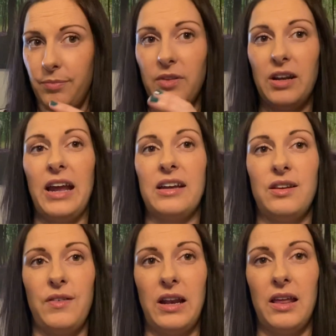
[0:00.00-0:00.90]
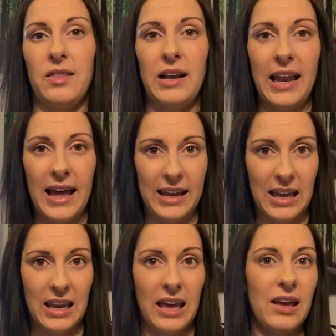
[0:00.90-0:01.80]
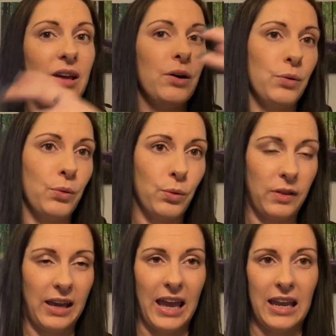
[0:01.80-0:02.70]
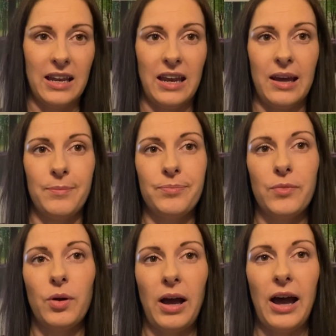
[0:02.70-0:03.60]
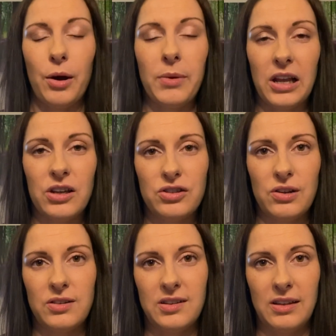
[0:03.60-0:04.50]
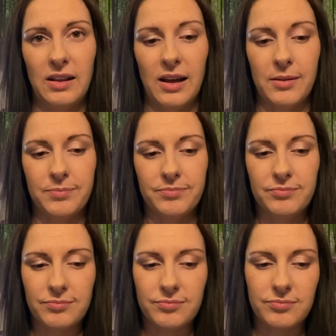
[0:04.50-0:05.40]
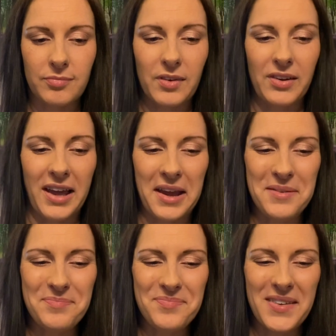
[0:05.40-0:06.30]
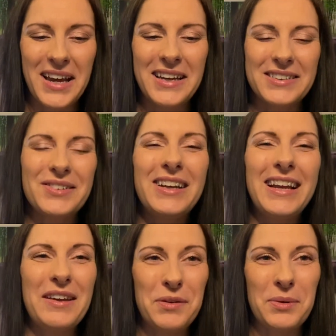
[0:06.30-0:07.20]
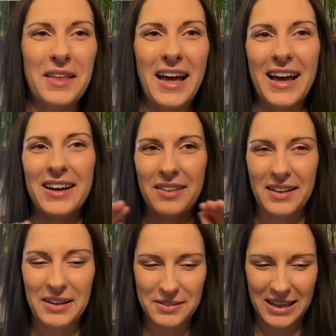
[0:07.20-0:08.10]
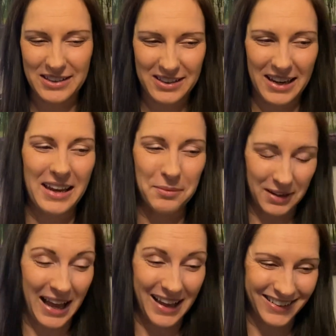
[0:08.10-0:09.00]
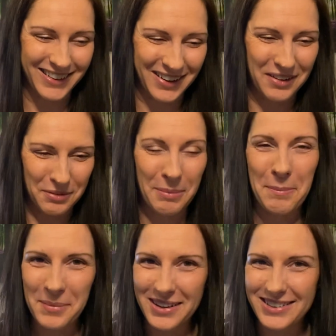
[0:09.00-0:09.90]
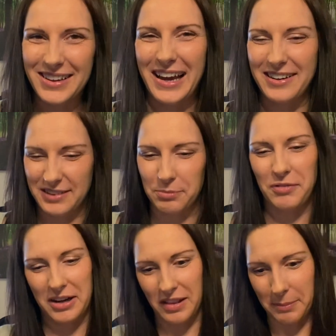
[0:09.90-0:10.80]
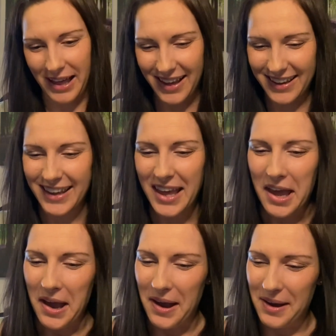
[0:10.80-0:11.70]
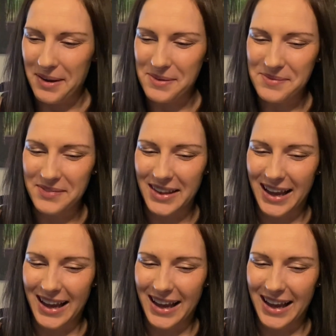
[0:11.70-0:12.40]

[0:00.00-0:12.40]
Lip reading: the negative in it, the lack in it, or the gain in it. How am I going to choose to see that? Okay, so I'm going to leave you with that. And I think that's actually, I'm glad that I remembered. I had something written on the back. And